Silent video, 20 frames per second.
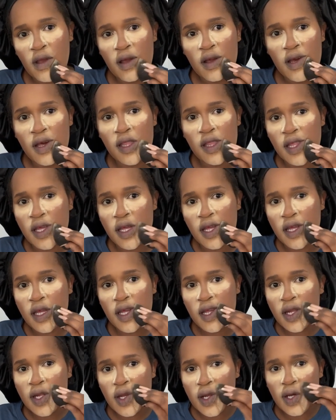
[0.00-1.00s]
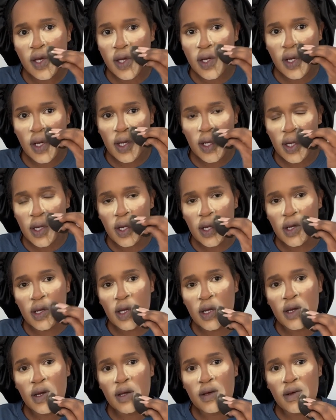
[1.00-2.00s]
And then
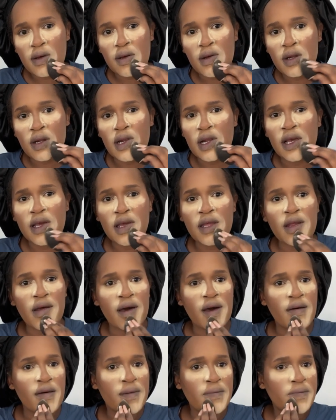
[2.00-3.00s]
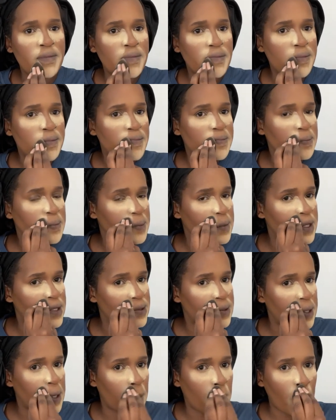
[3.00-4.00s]
later, that's
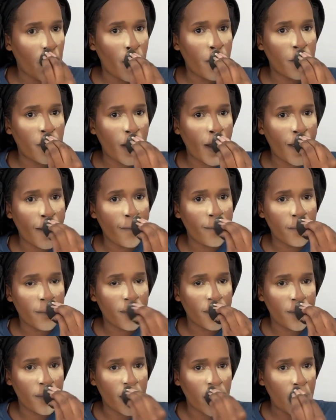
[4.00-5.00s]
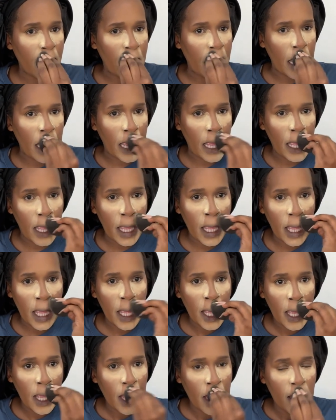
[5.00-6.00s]
when I'll be like, meh,
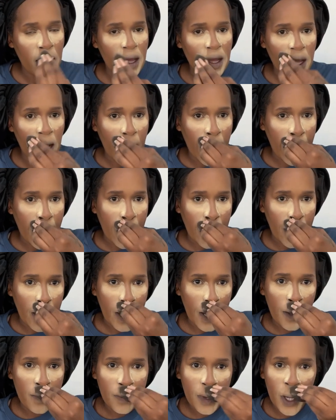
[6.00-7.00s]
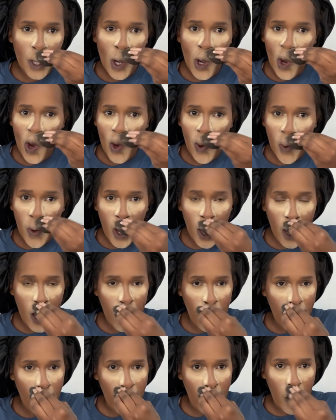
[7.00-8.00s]
let me go
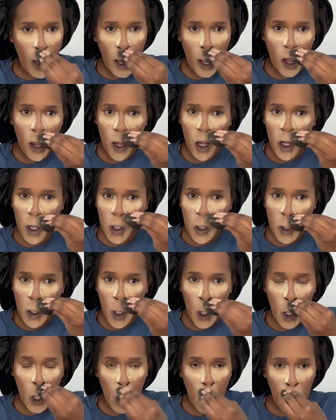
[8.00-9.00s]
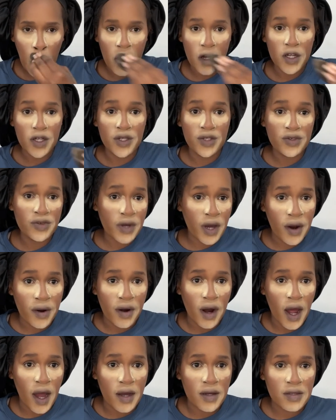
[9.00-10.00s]
and look
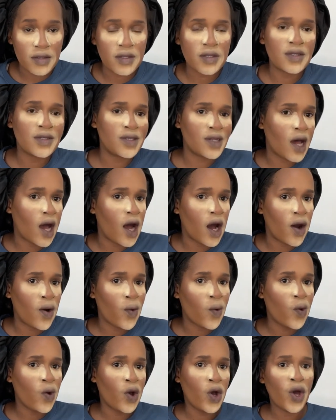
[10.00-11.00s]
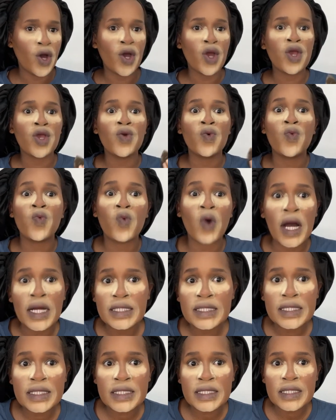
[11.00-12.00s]
around. Now you
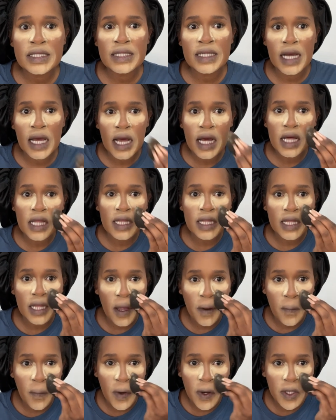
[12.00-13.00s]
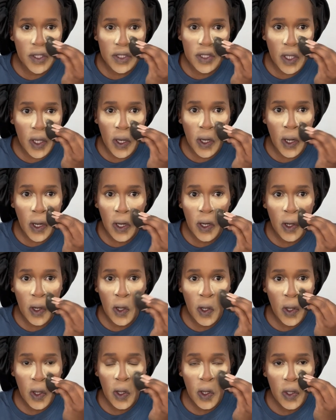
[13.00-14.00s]
want that person
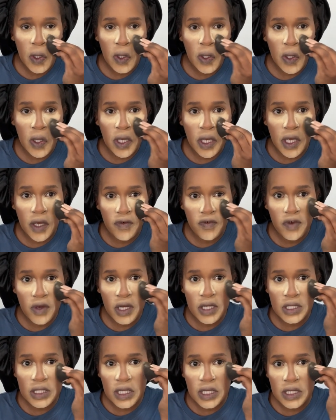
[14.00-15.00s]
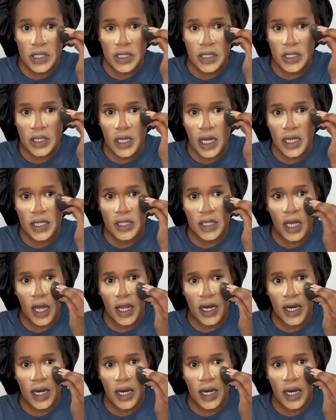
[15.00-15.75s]
to give you attention, guys.